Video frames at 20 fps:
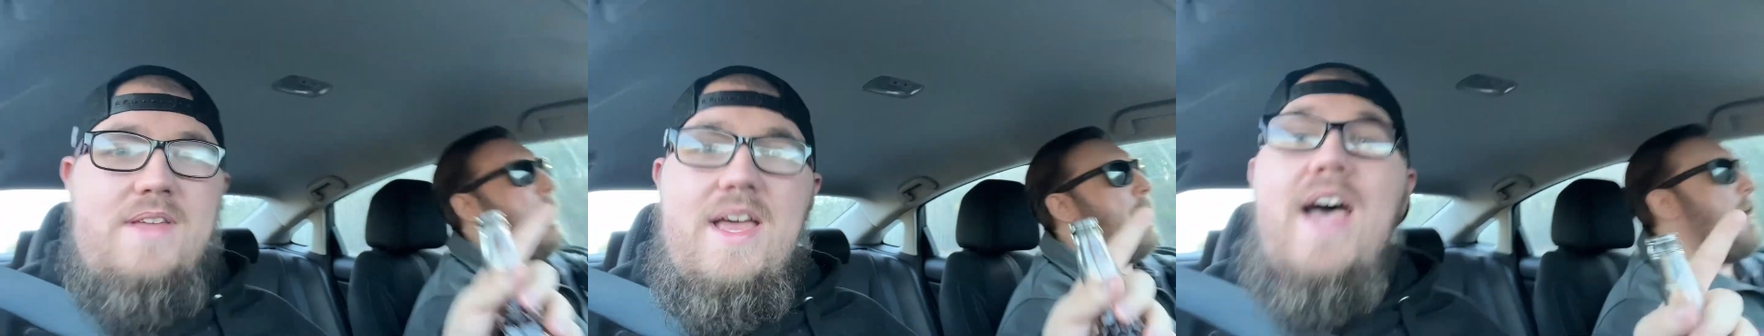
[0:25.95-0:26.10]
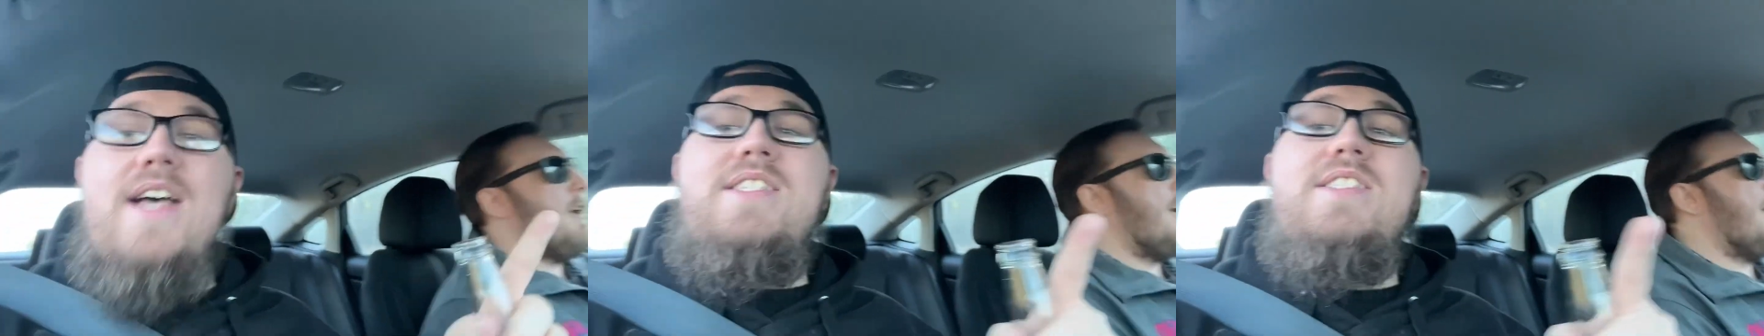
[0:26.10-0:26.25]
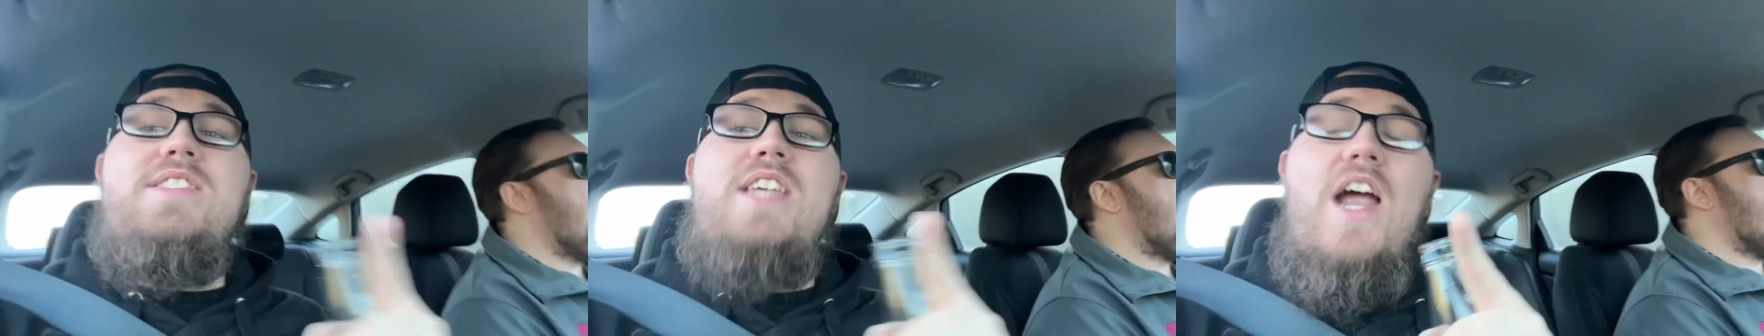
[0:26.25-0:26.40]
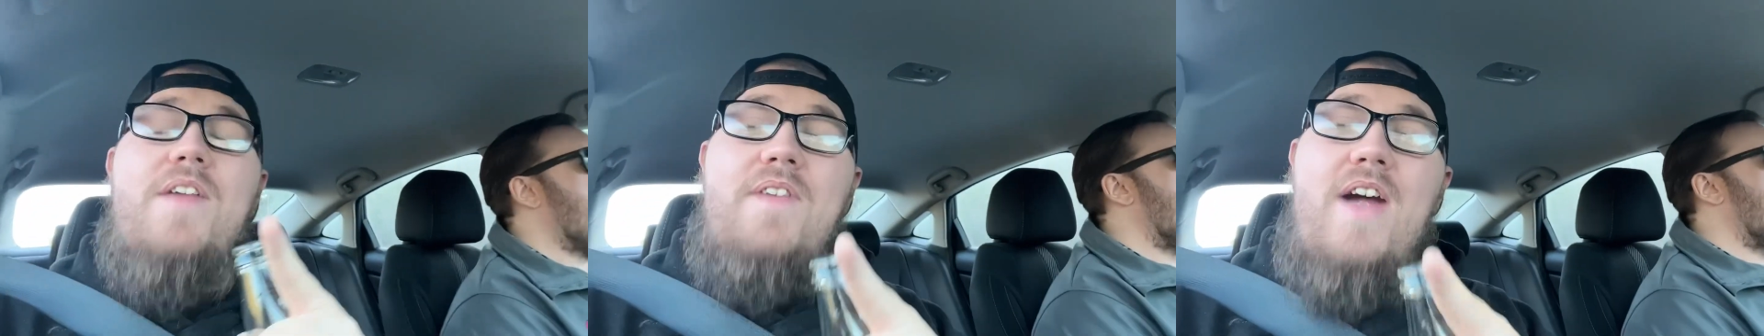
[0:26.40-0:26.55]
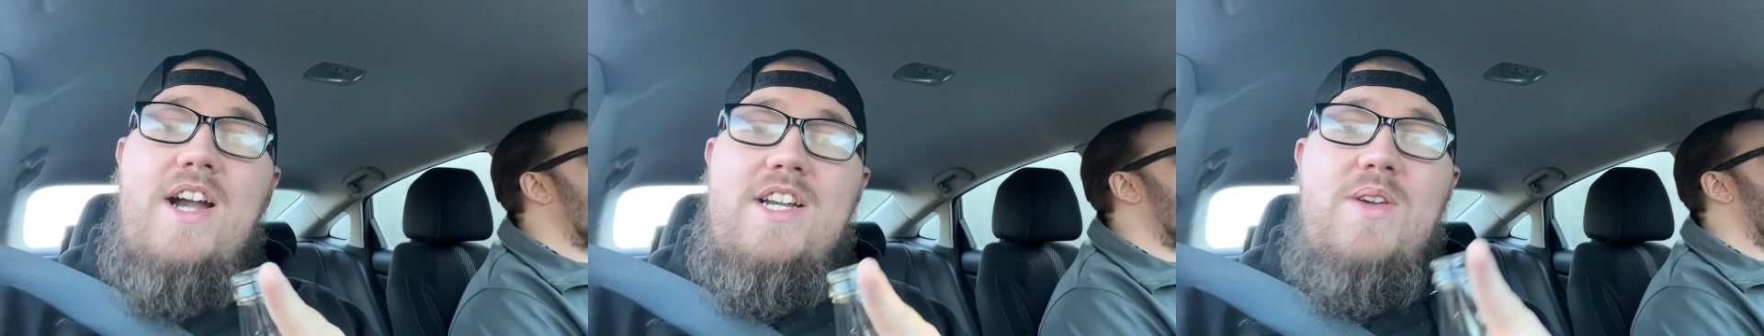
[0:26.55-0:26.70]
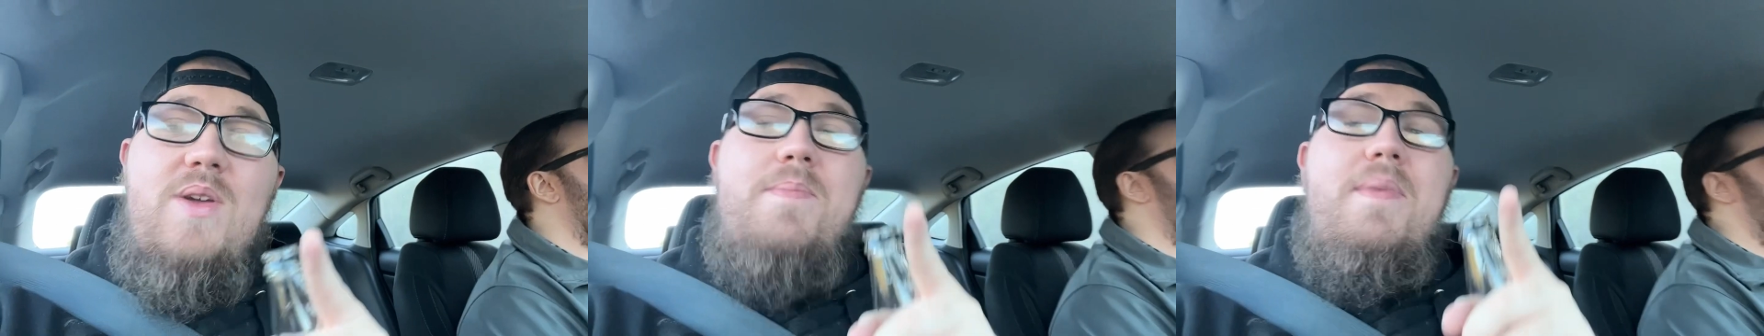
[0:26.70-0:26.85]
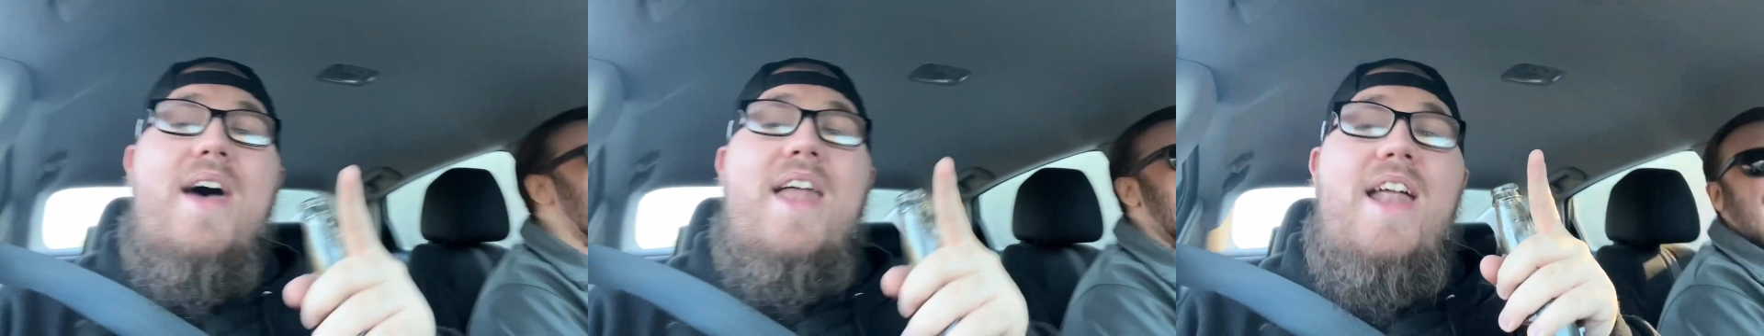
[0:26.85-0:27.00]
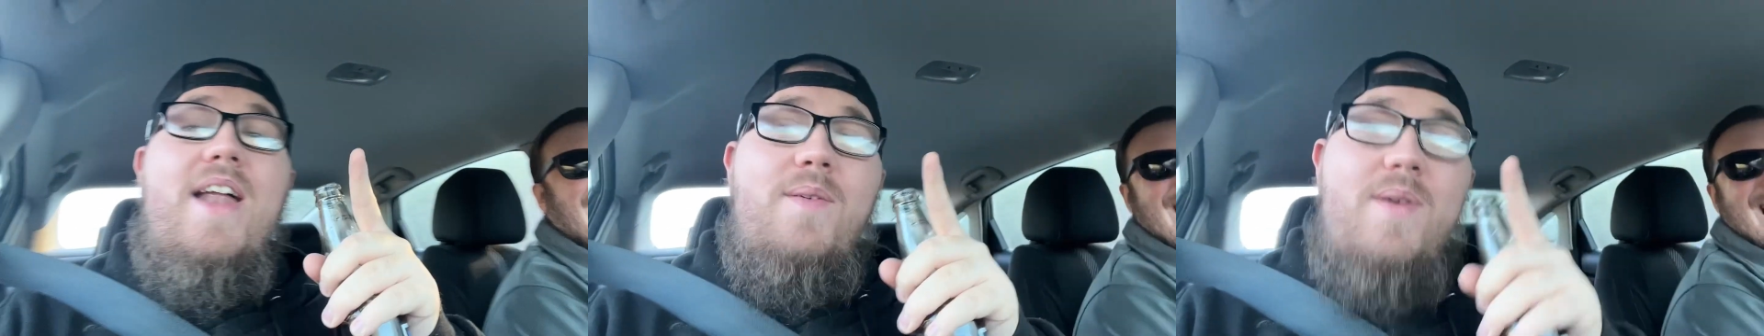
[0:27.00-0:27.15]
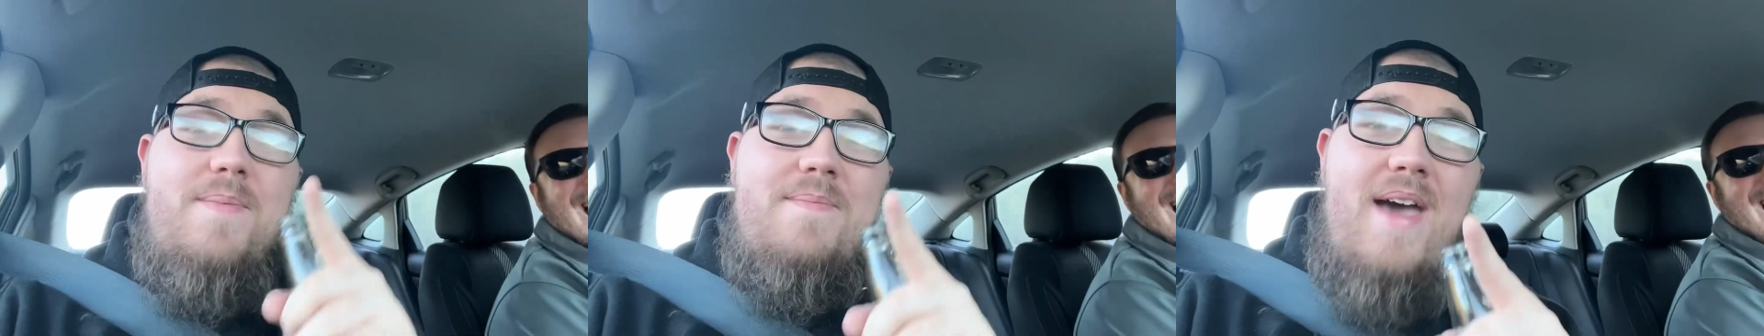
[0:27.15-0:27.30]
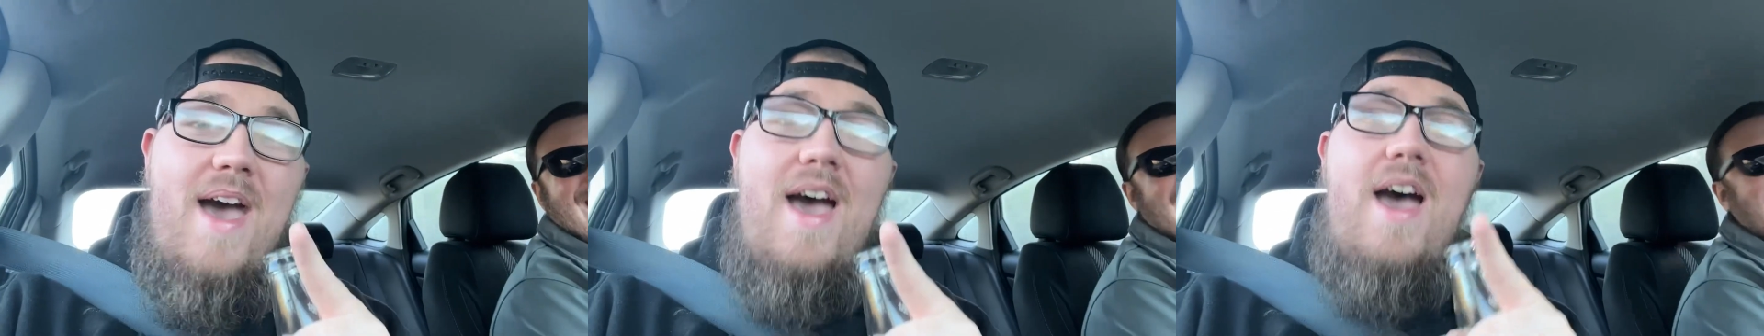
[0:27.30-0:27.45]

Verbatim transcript: Yes, Terrifier 2. Met, met,